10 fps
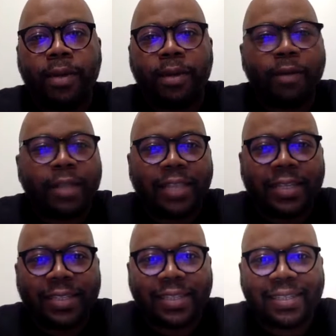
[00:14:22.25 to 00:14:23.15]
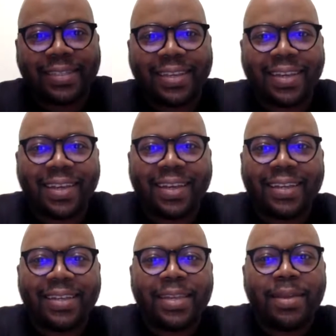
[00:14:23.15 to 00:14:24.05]
Congratulations,
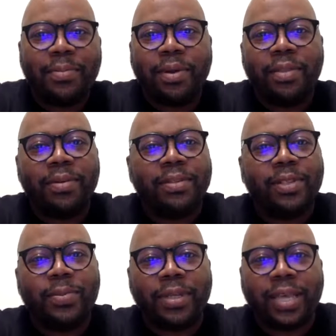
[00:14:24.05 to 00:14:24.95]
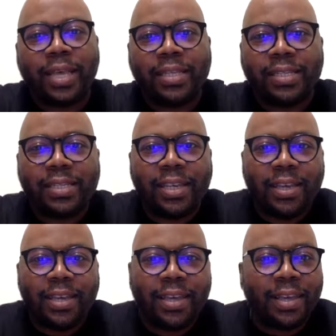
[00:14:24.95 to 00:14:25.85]
brother. Super excited to
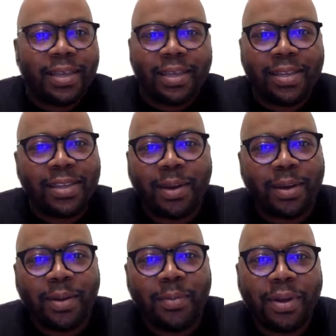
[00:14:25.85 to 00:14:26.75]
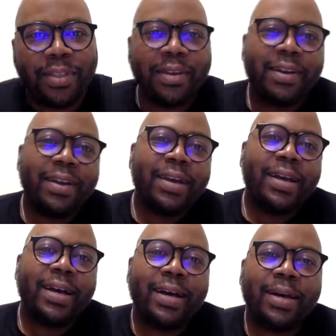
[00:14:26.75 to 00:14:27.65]
see, a brother
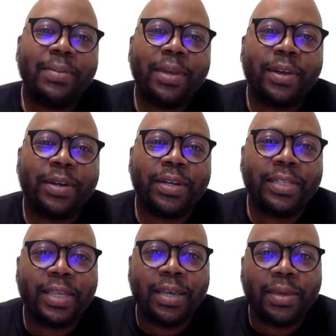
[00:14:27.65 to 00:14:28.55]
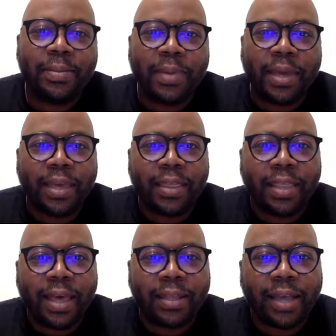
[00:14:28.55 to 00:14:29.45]
here in DC making
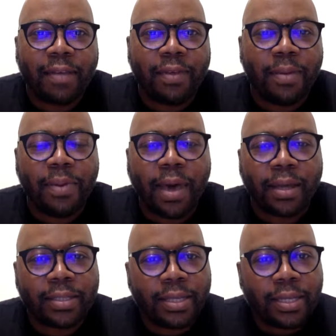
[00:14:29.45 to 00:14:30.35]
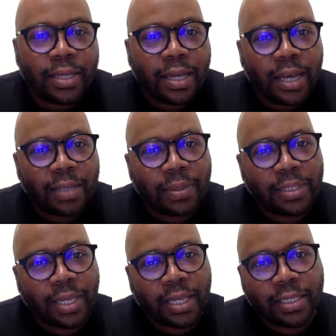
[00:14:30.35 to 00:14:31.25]
that kind of impact,
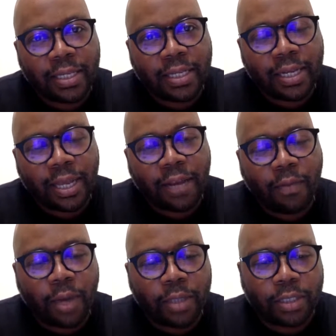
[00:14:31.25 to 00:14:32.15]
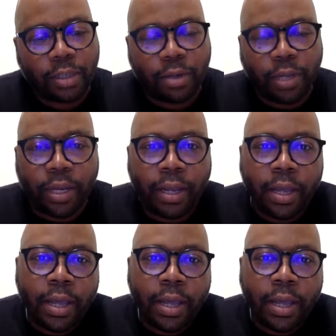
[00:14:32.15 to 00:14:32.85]
especially as a native Washingtonian.